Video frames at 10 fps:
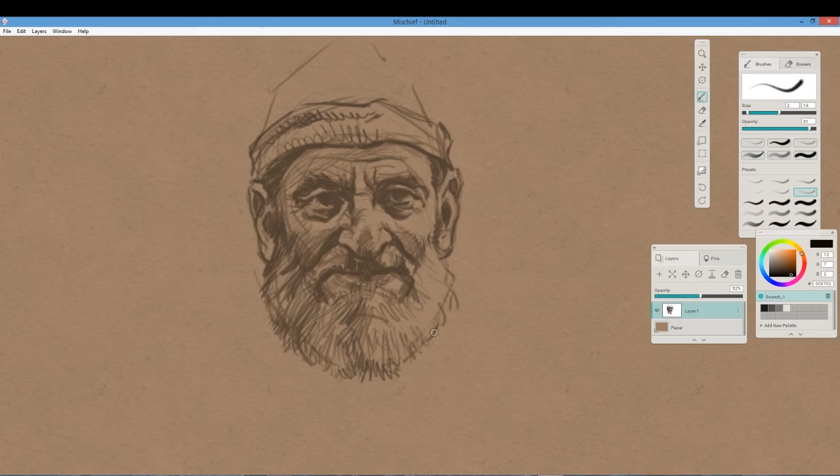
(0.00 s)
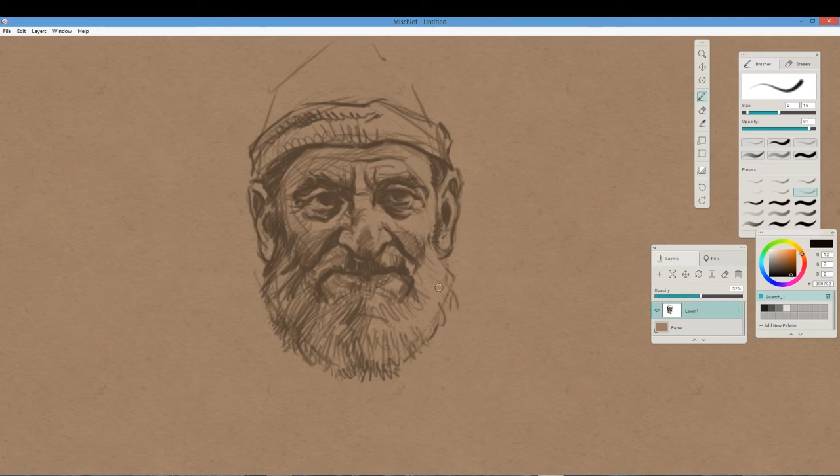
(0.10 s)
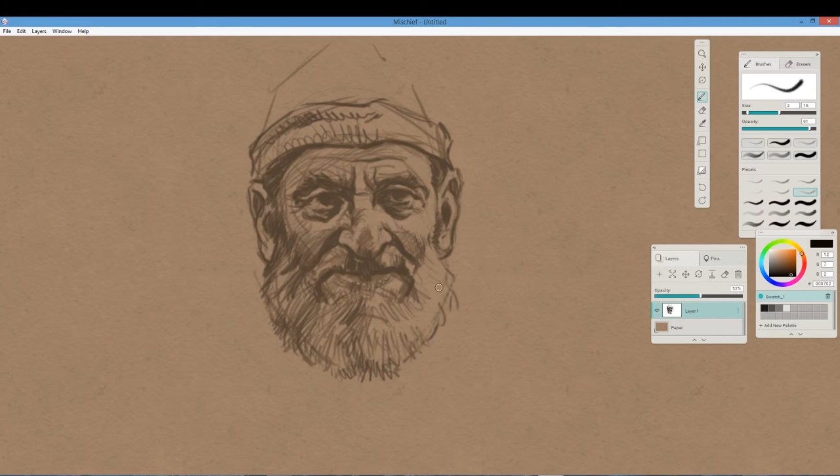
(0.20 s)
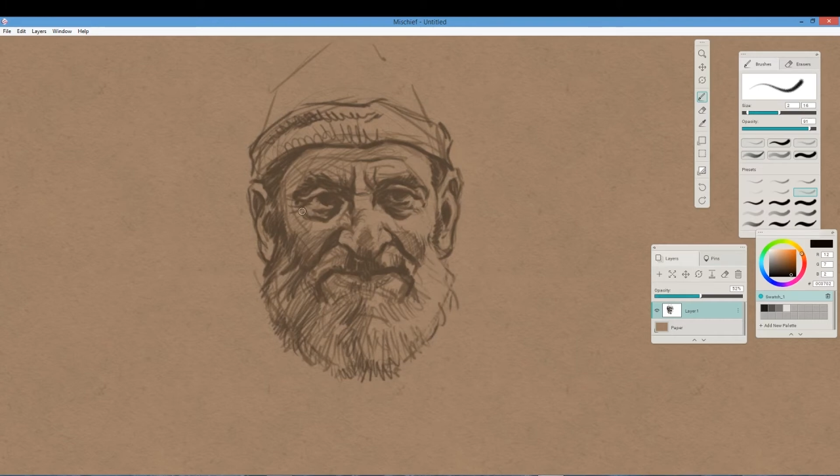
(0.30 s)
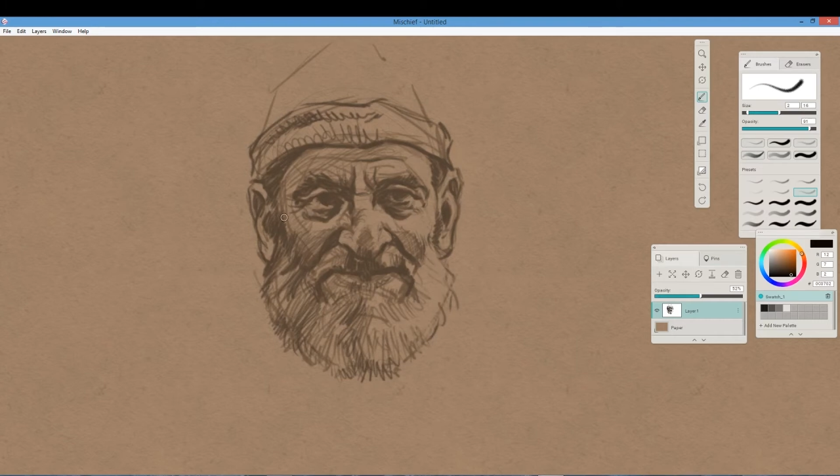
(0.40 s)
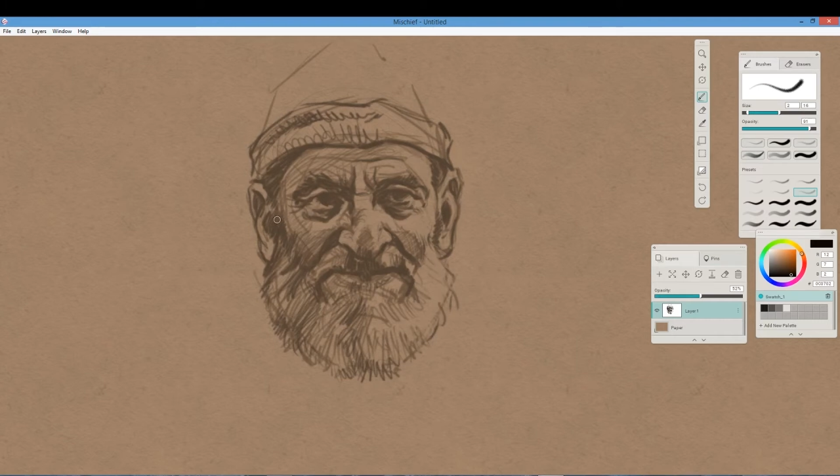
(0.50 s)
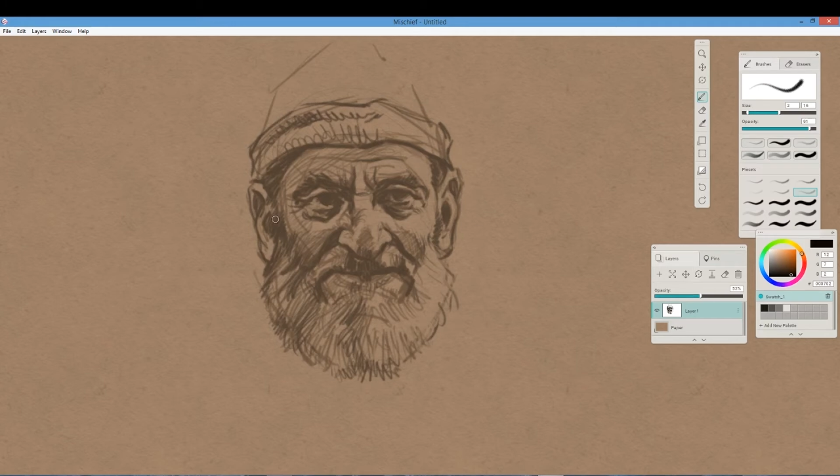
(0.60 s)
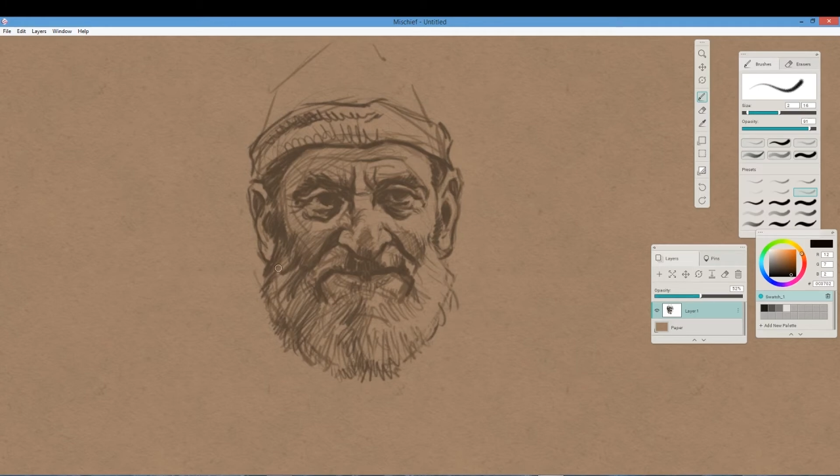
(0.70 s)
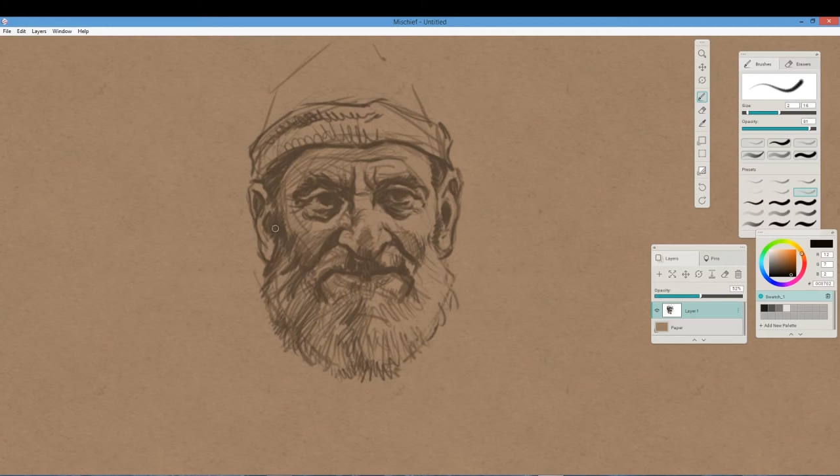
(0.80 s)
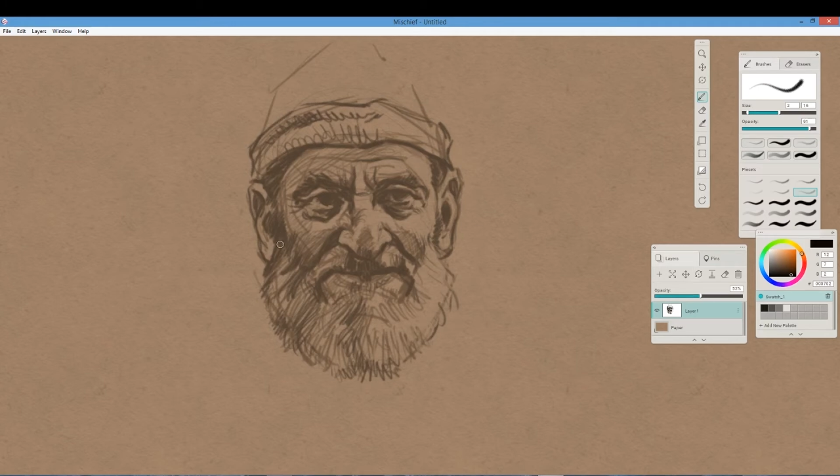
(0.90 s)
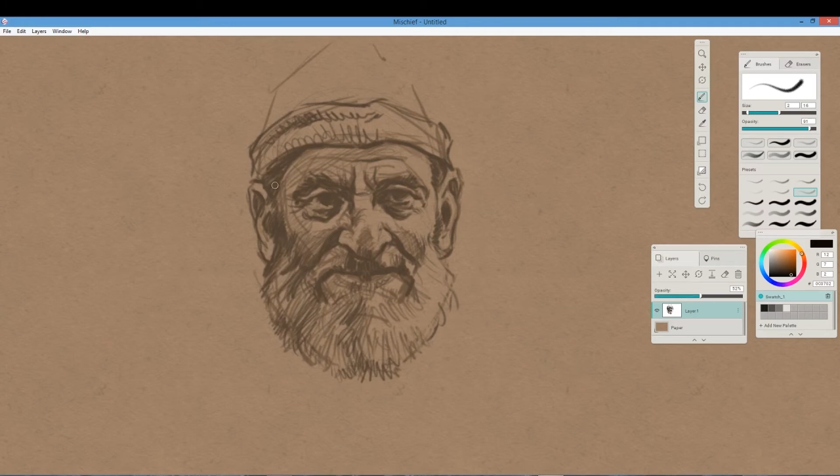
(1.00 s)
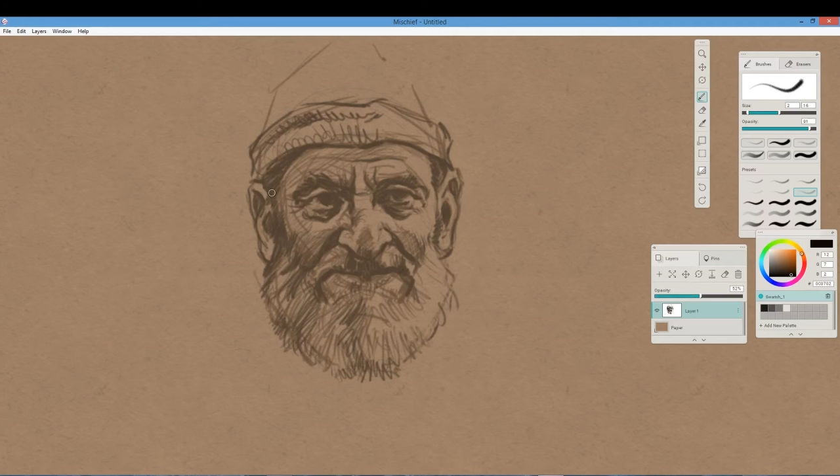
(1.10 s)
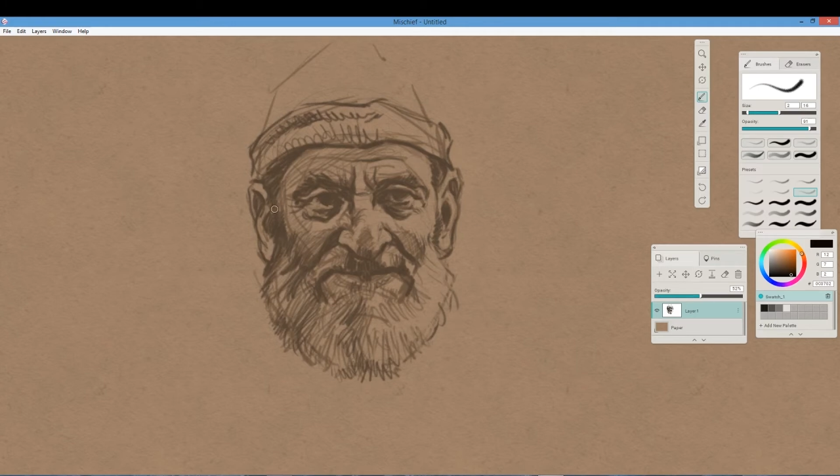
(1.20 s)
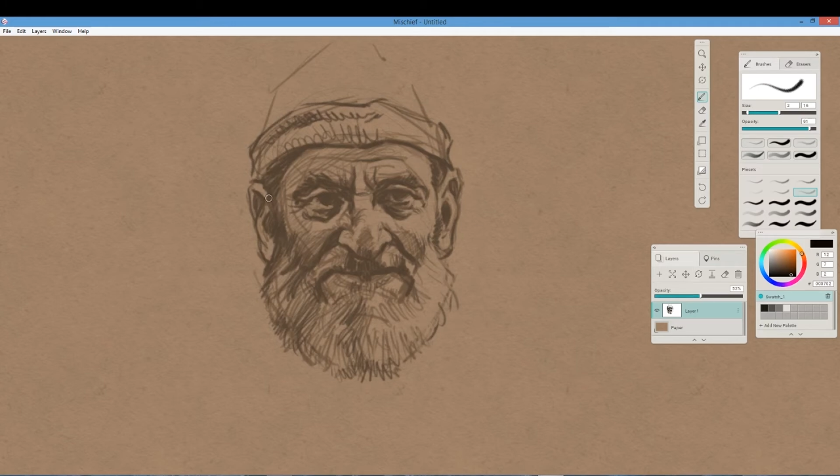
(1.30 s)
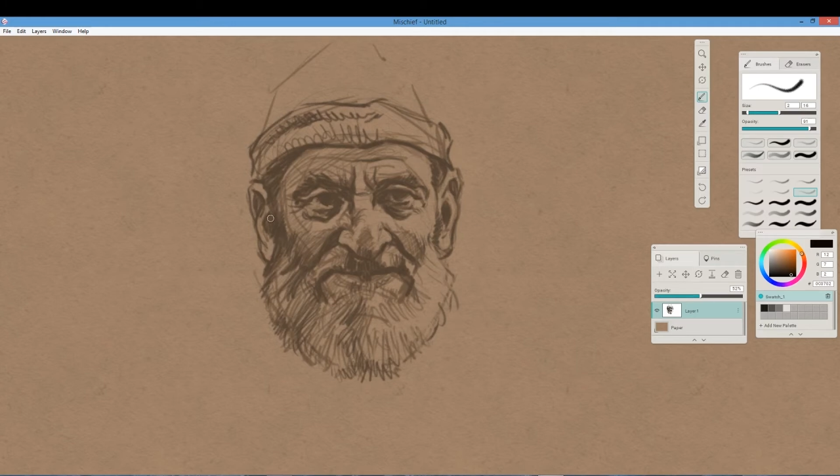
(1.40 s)
and very easy to
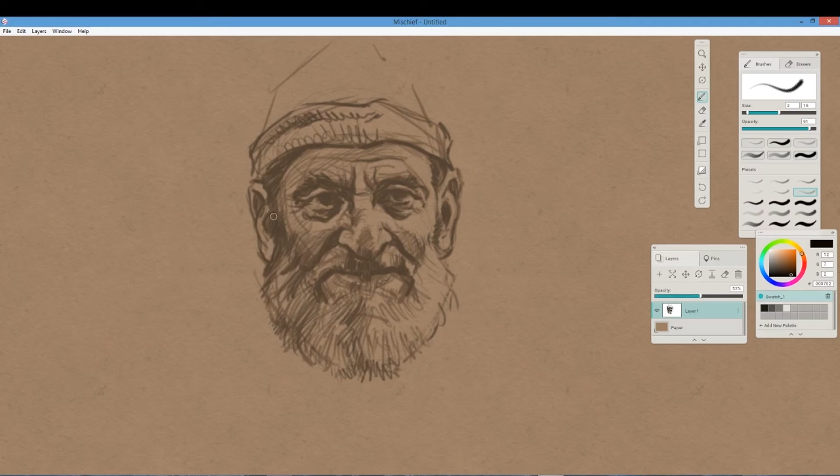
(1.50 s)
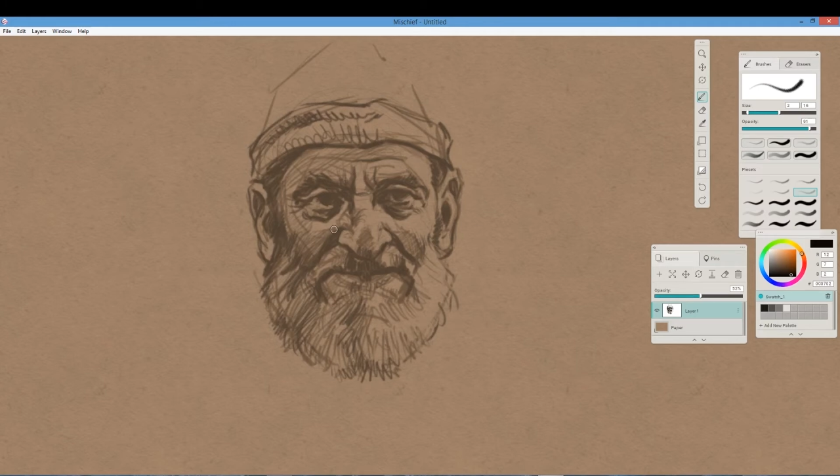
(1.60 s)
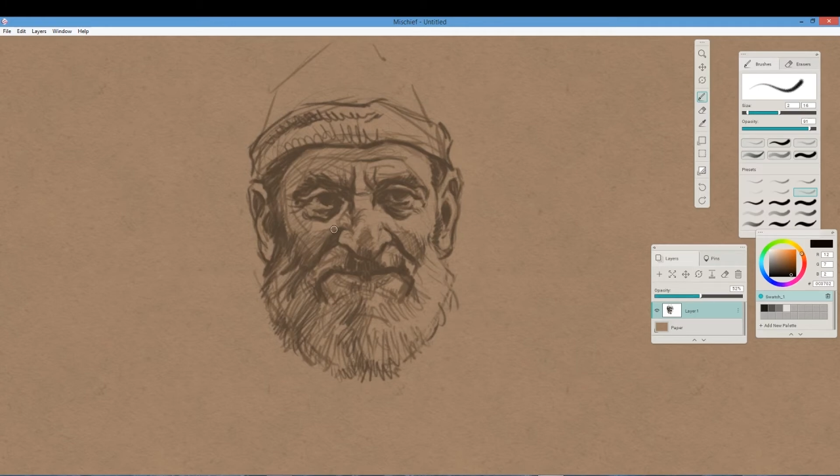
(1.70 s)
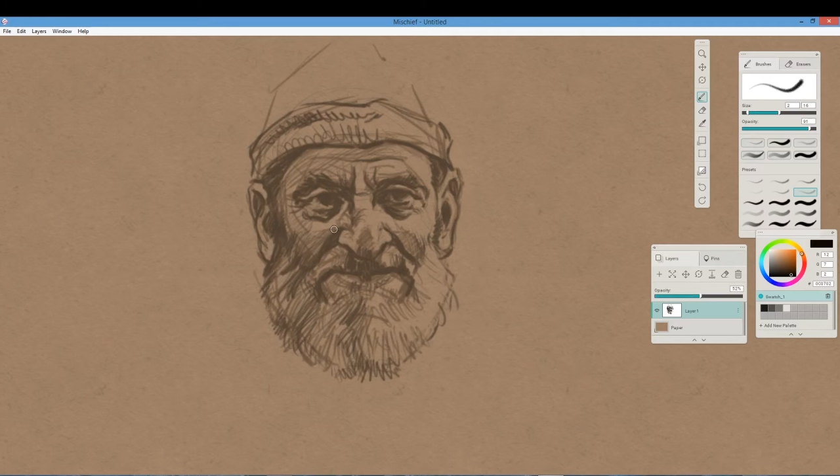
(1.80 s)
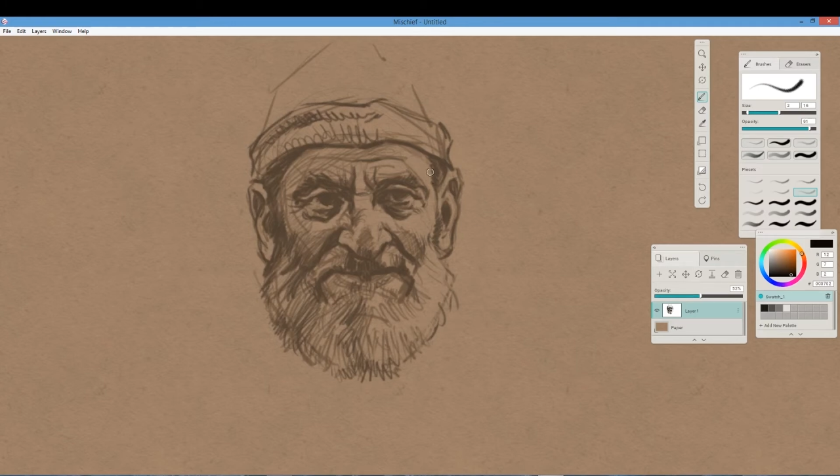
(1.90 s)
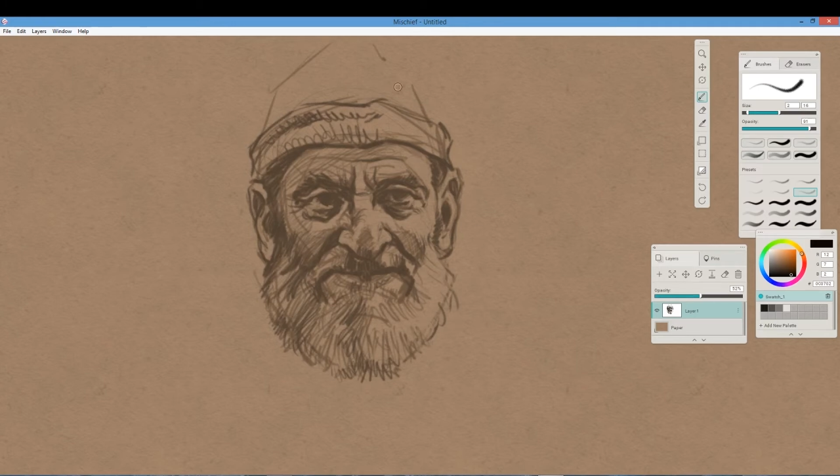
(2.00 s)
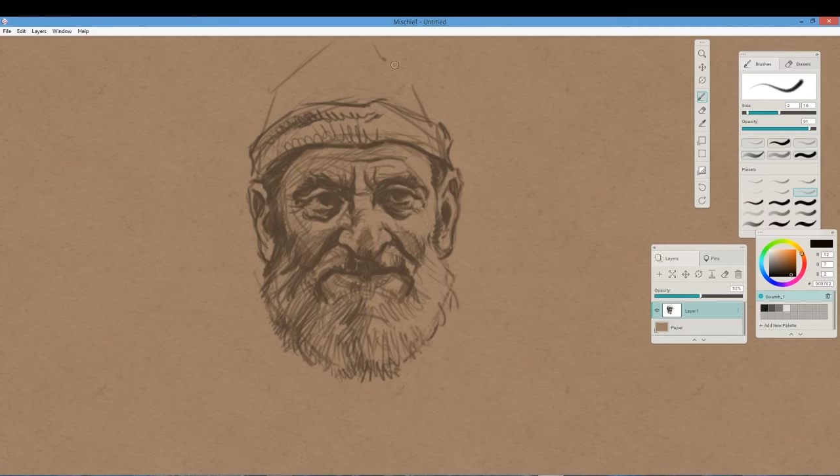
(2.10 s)
use. And it was my